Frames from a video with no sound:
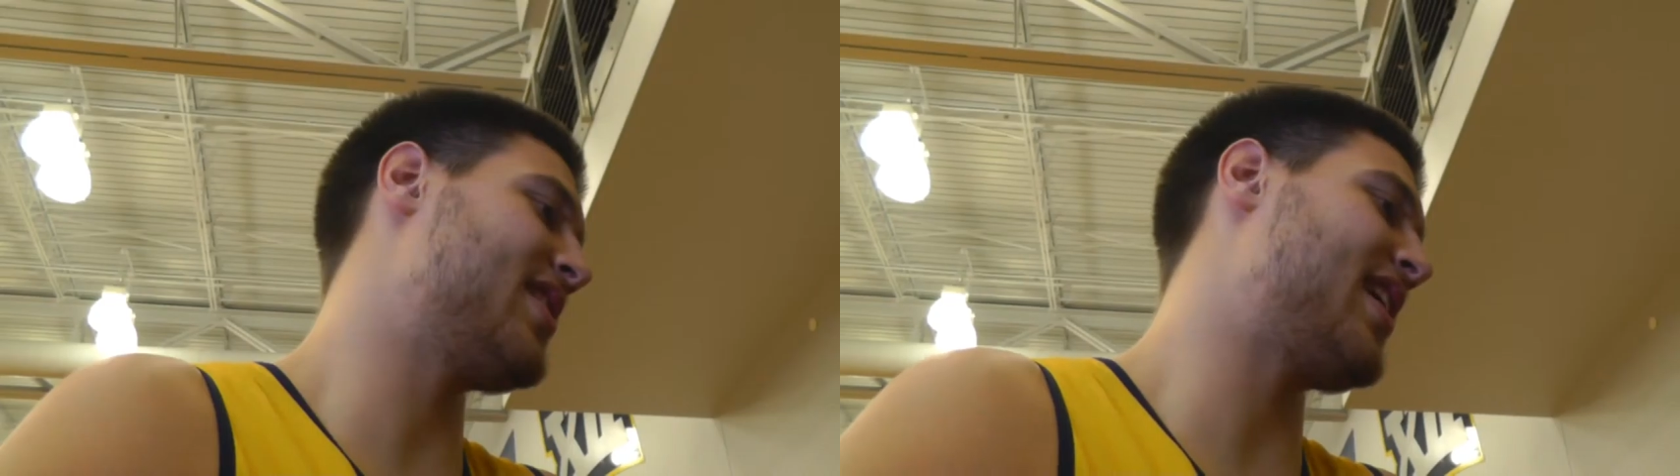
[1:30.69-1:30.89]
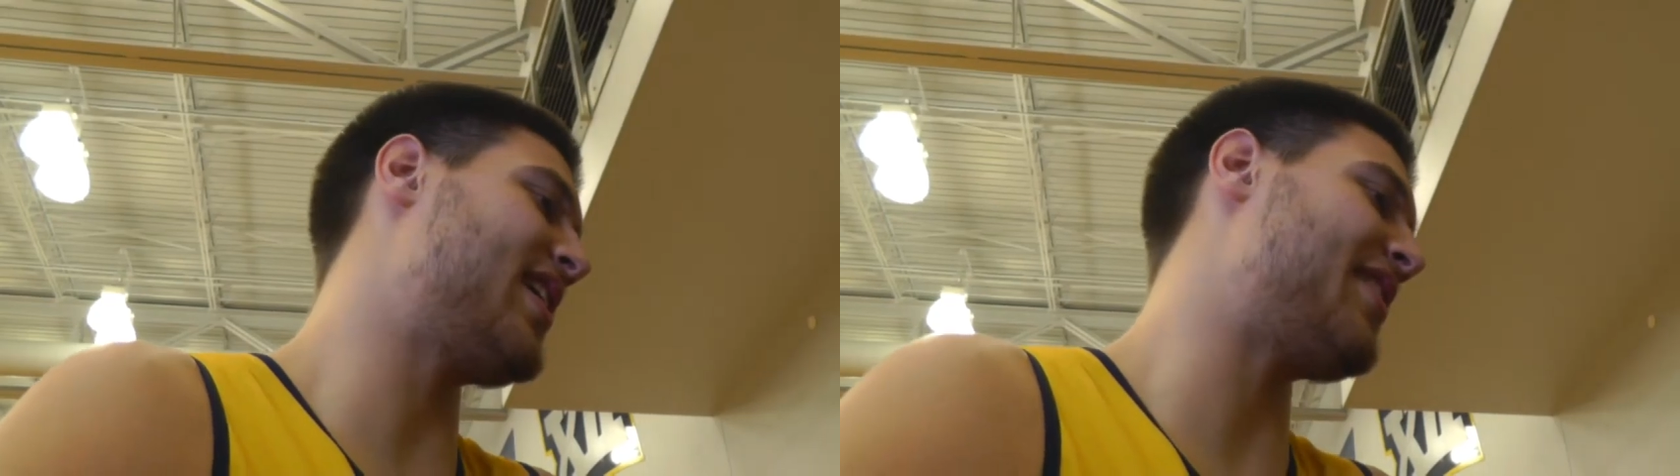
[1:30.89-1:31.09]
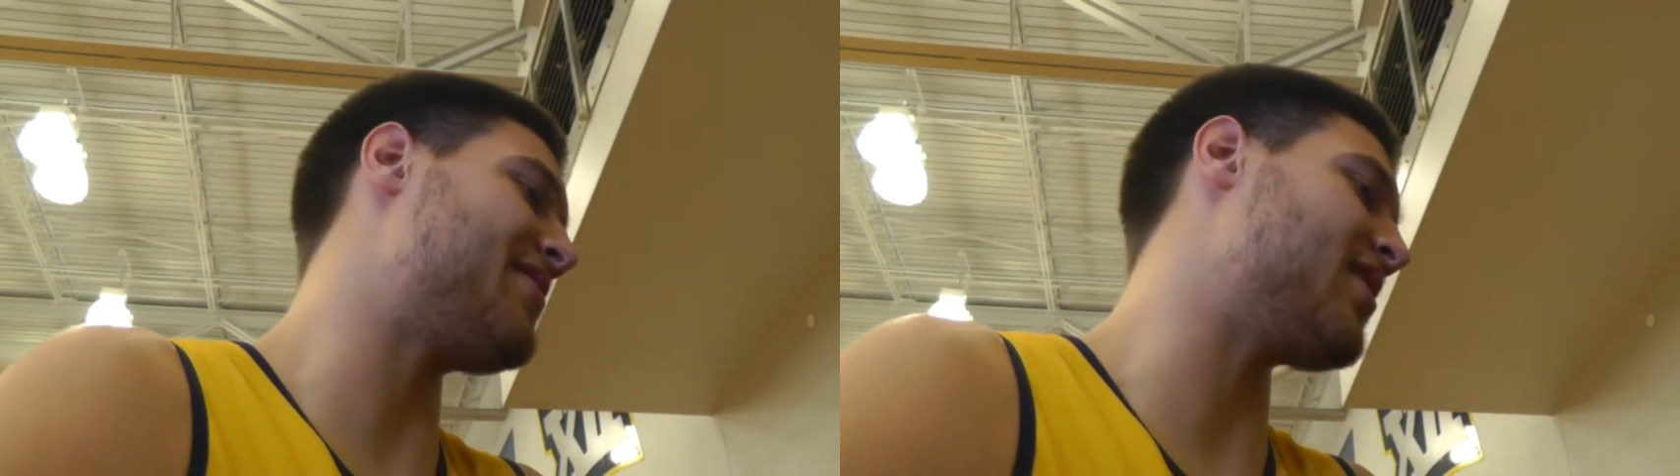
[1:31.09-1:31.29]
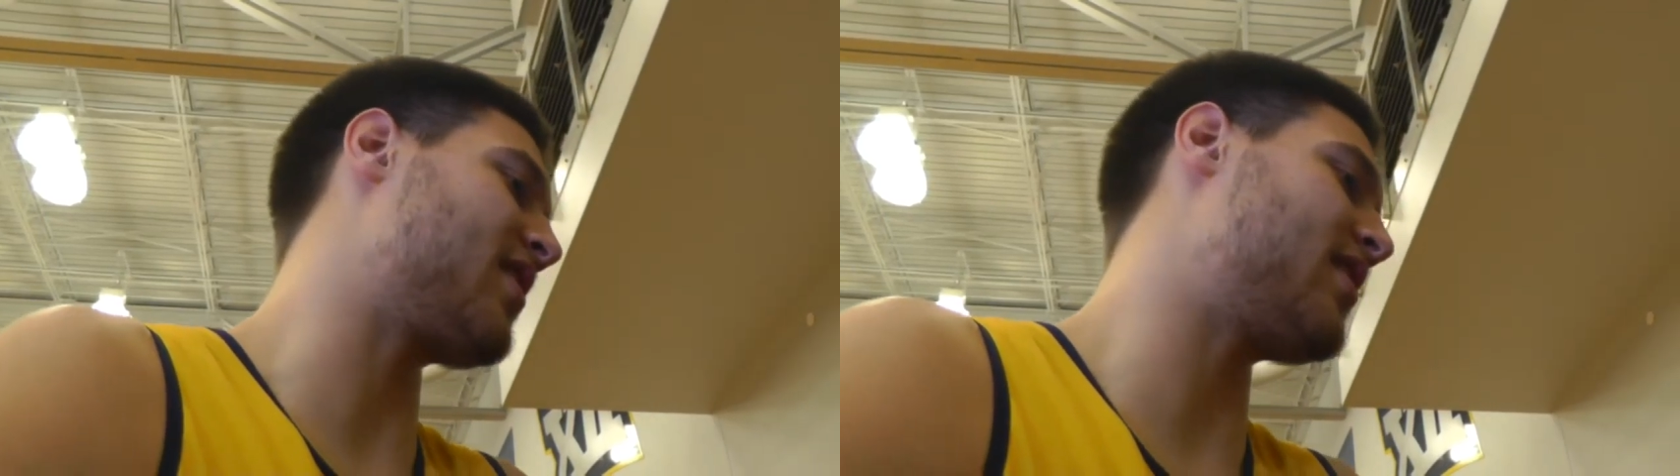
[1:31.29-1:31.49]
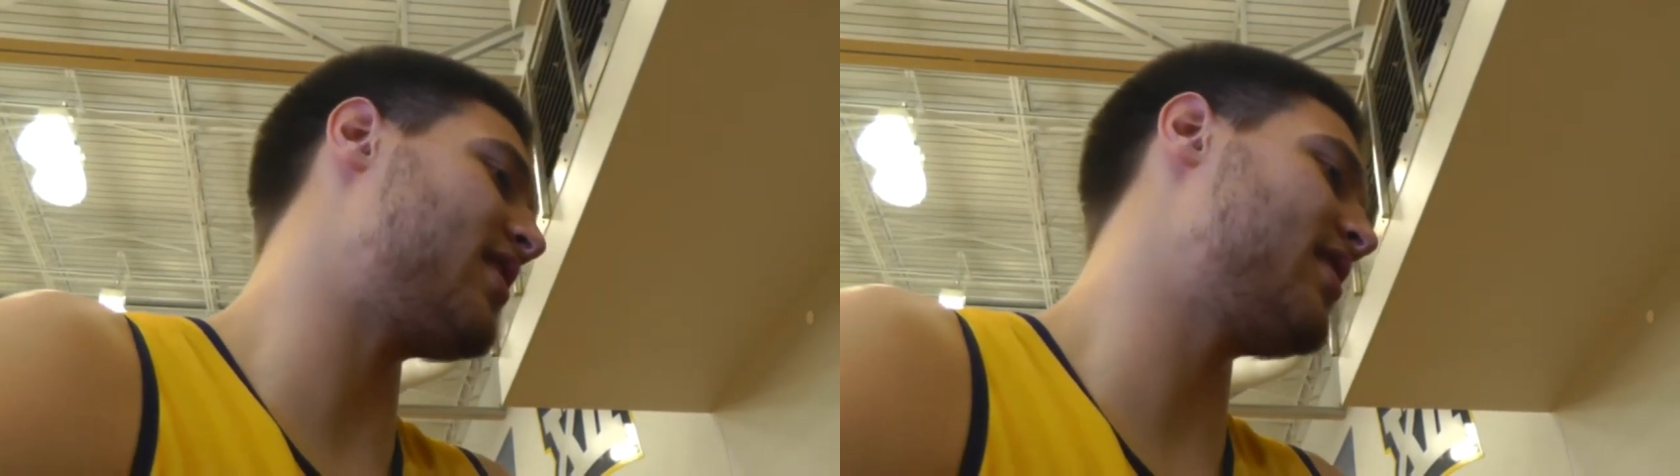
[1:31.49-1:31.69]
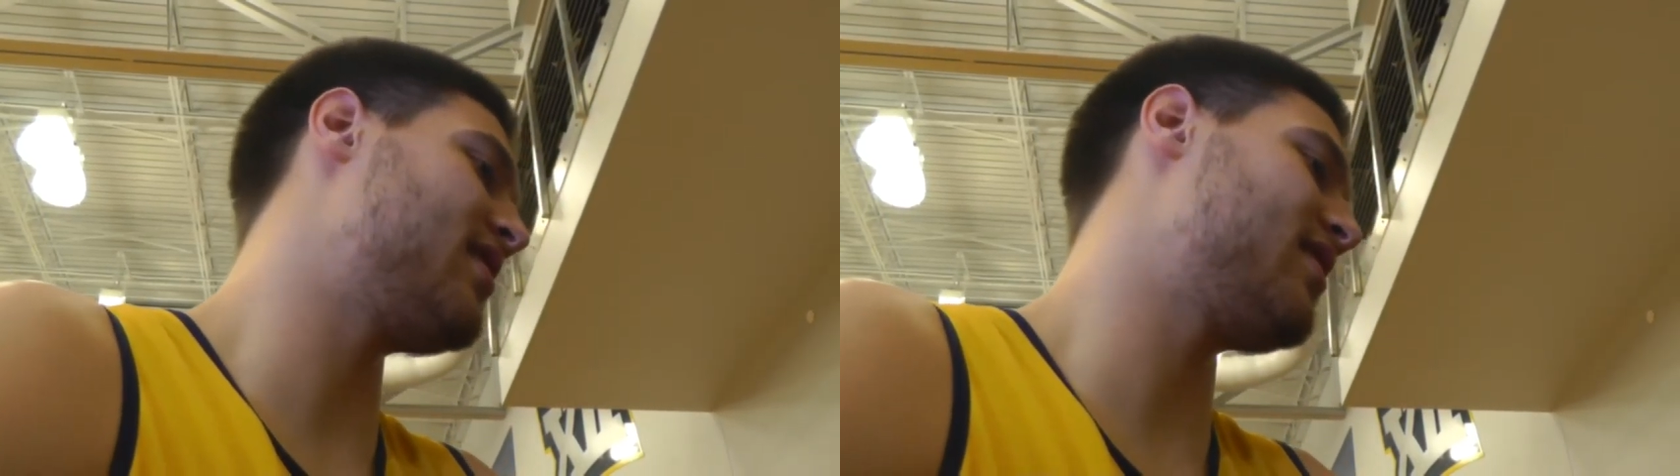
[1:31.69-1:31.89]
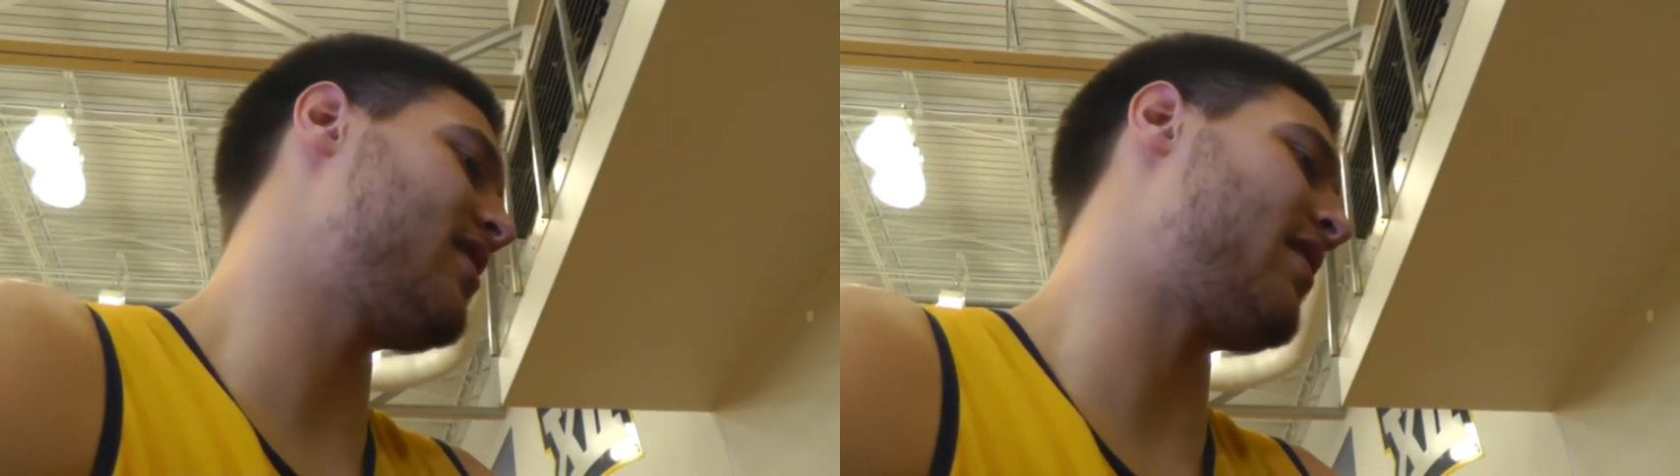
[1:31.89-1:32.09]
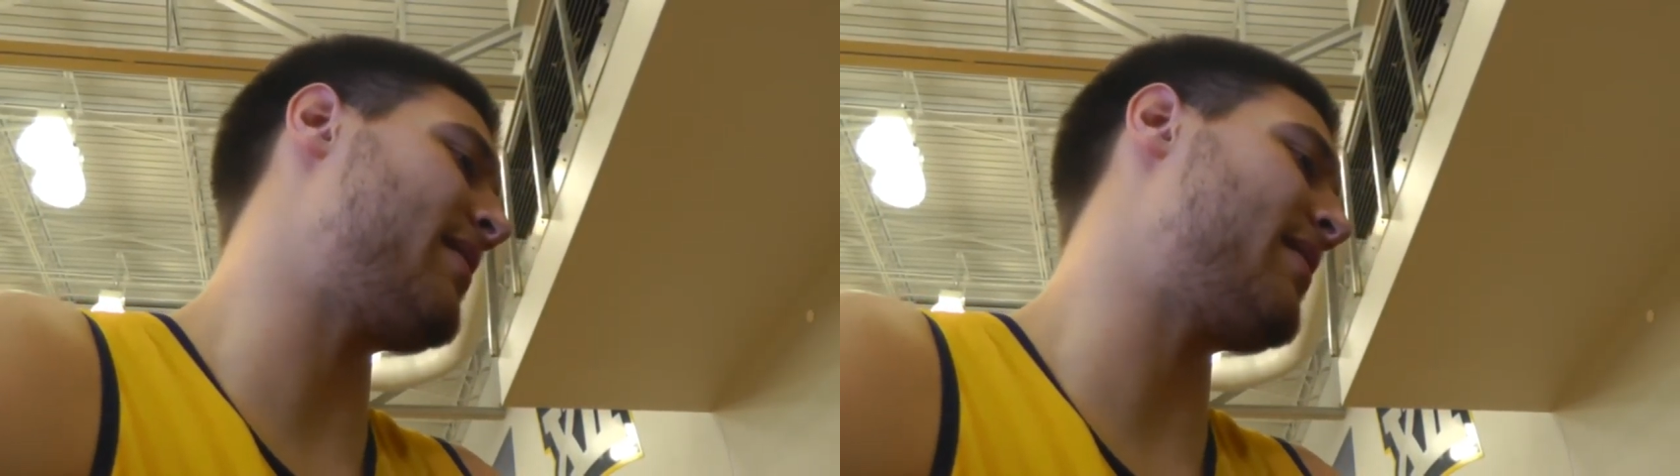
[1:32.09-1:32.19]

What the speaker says: You kind of have to learn it. Yeah.